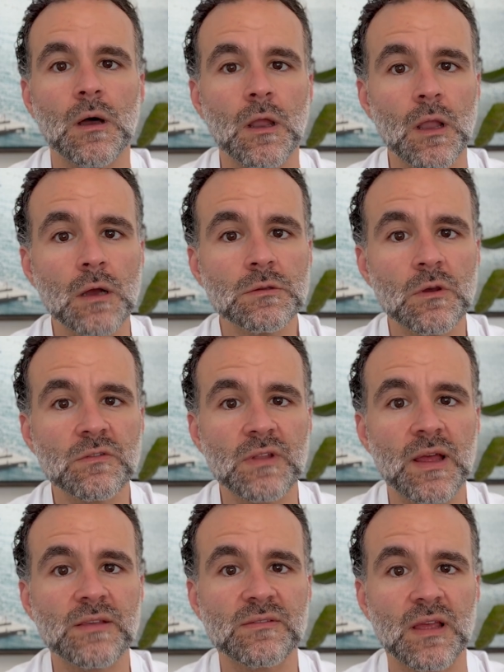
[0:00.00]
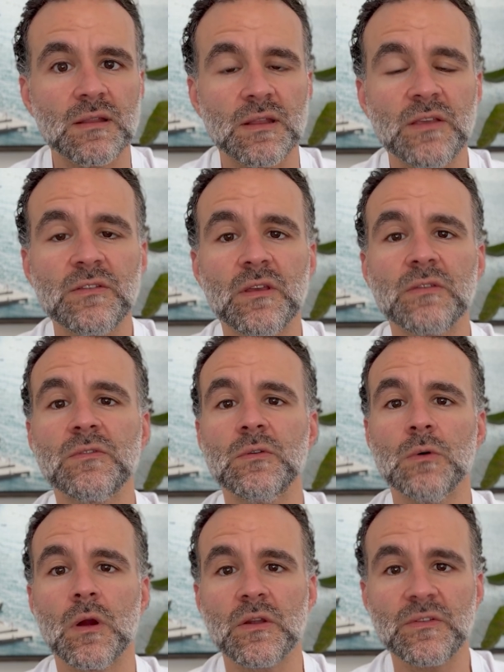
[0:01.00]
Along those lines, that leads us
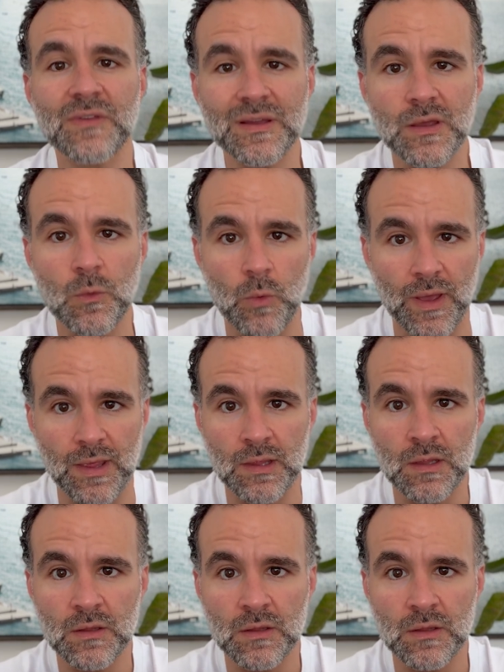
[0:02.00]
to our second way